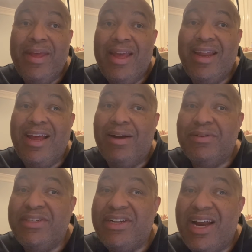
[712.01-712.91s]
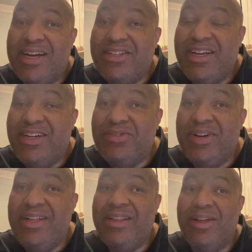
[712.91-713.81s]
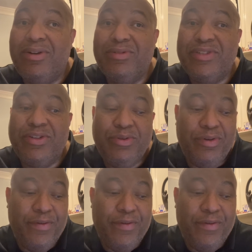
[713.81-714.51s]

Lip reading: and how we should actually treat those who